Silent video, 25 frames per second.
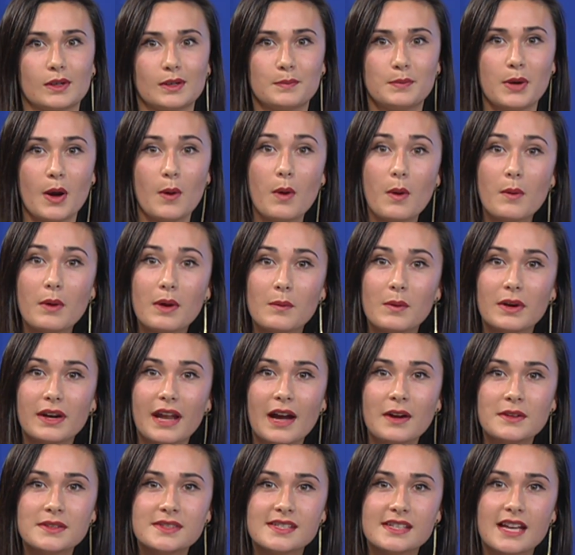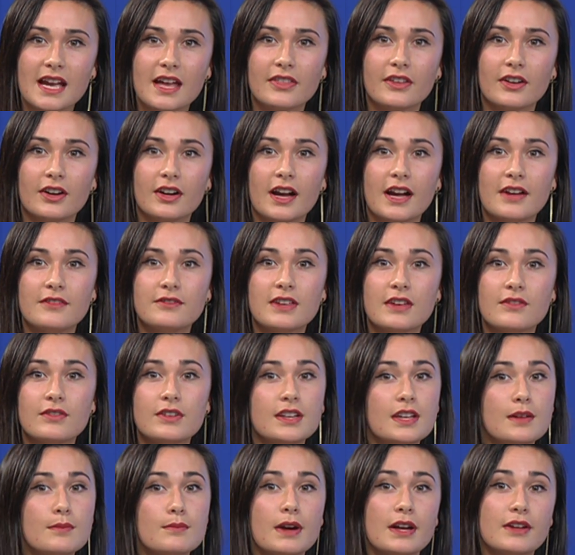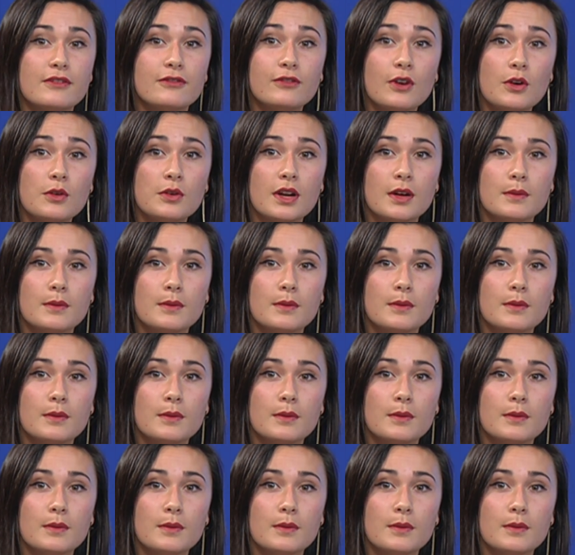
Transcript: But when we went out together, I've given him my phone number